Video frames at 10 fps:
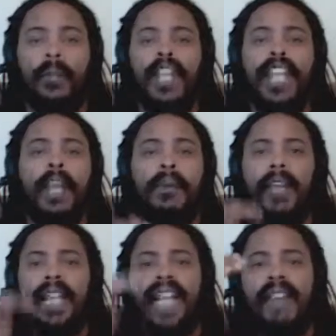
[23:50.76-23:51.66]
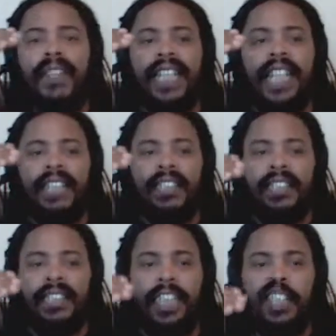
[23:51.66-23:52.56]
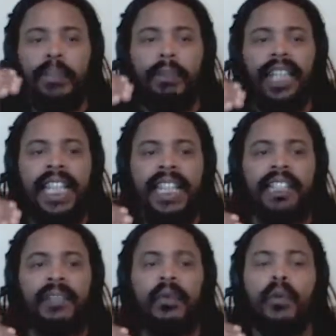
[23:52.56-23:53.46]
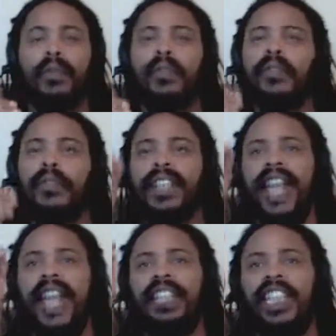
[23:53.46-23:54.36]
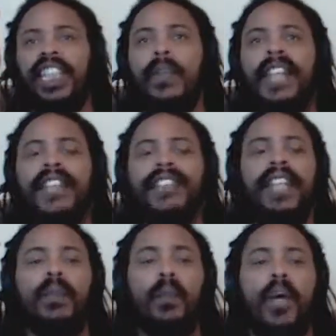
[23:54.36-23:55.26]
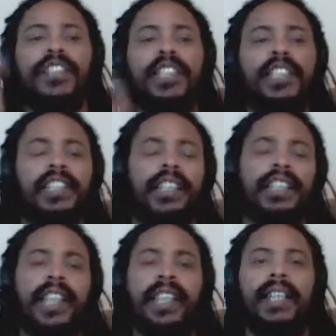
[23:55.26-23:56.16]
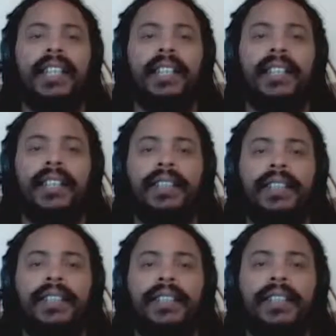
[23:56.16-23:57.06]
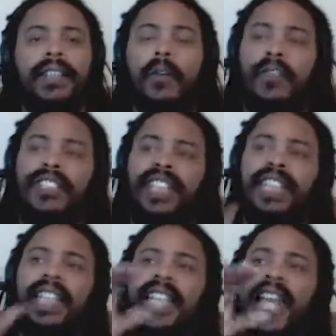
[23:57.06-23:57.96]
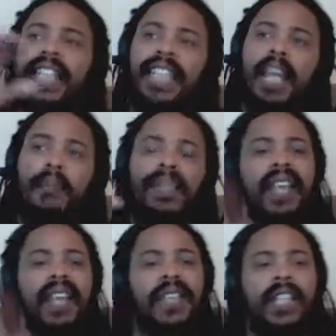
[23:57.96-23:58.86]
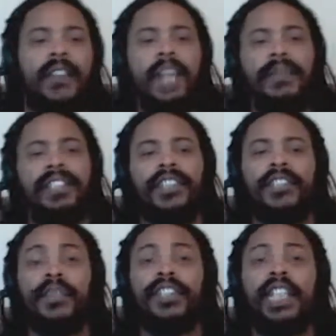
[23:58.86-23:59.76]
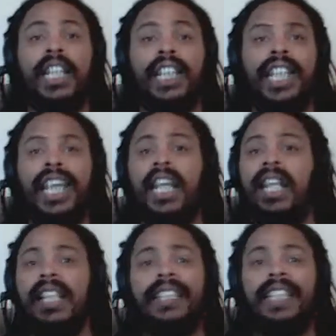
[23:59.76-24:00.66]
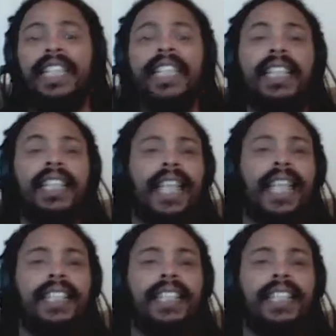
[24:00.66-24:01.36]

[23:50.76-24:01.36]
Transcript: or reading a book and having that sunset explained is more beautiful than actually going outside and watching the sunset. Or seeing the landscape in that video game is just so stunning that seeing